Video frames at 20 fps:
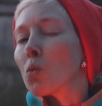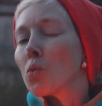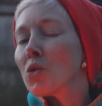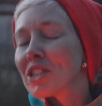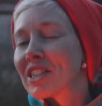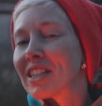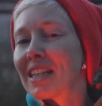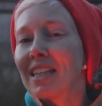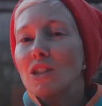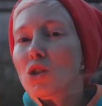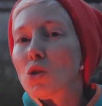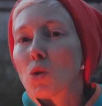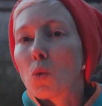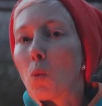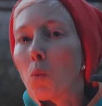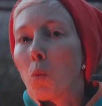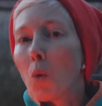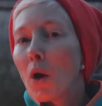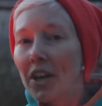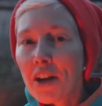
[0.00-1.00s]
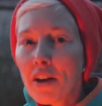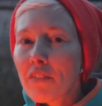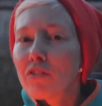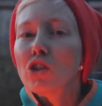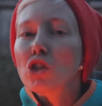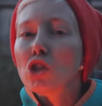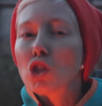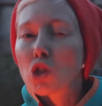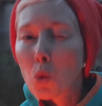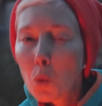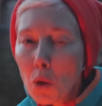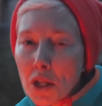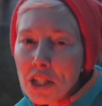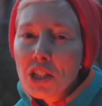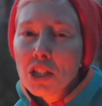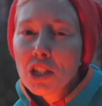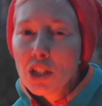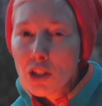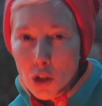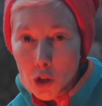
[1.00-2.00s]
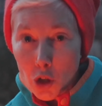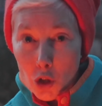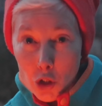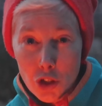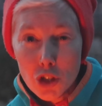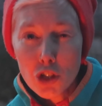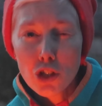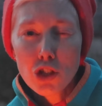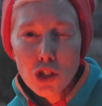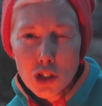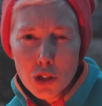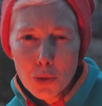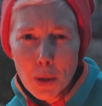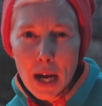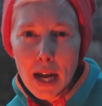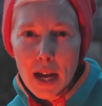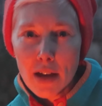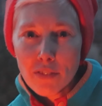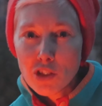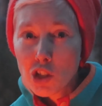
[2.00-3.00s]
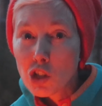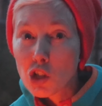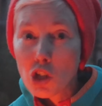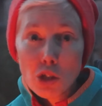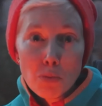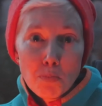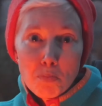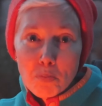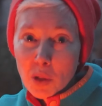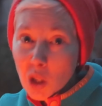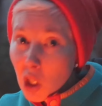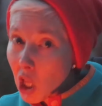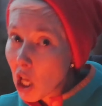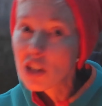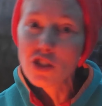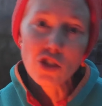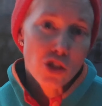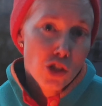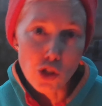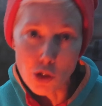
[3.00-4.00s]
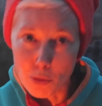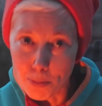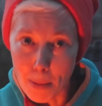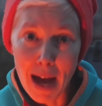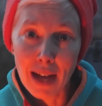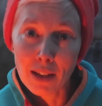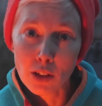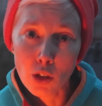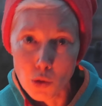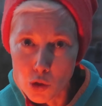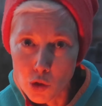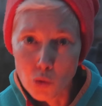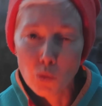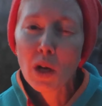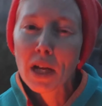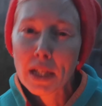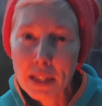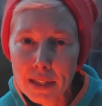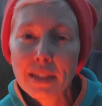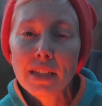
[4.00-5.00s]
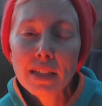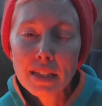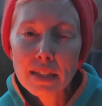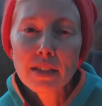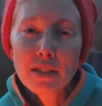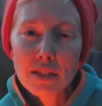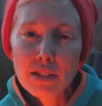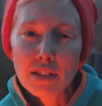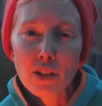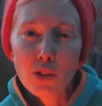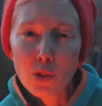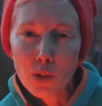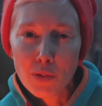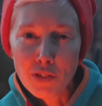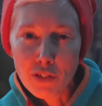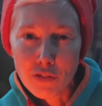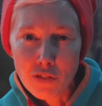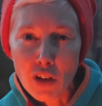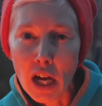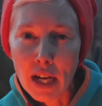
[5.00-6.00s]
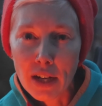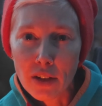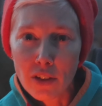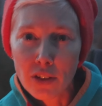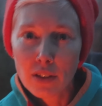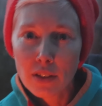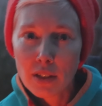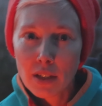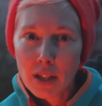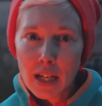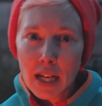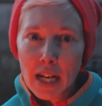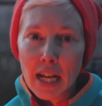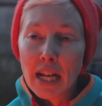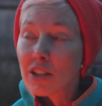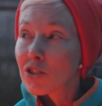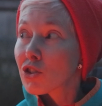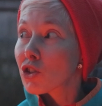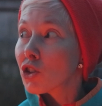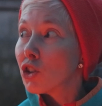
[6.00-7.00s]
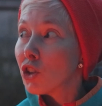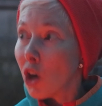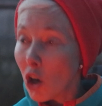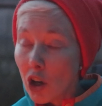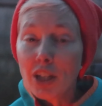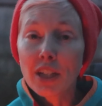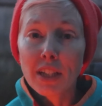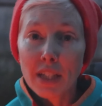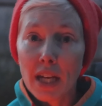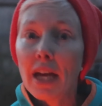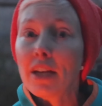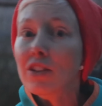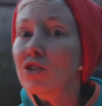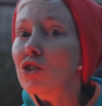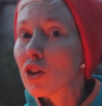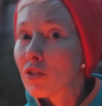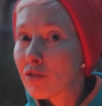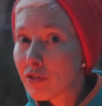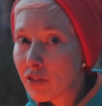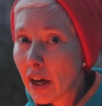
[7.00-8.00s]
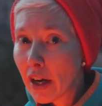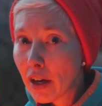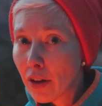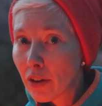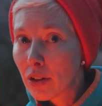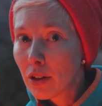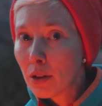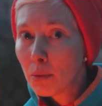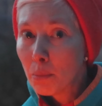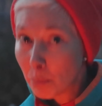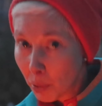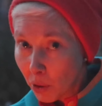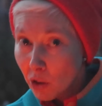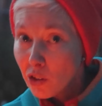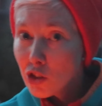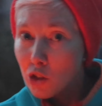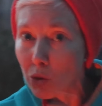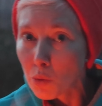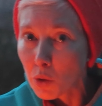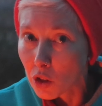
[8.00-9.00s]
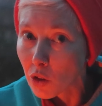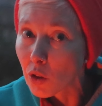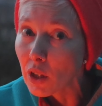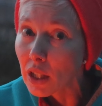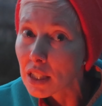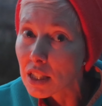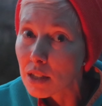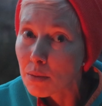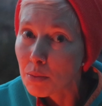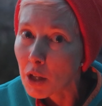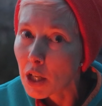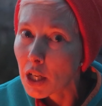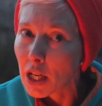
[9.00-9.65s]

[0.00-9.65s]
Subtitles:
resist whatever twisted urge you have to just plunge your mallow directly into the center of the fire. It's gonna catch on fire, burn to a crisp,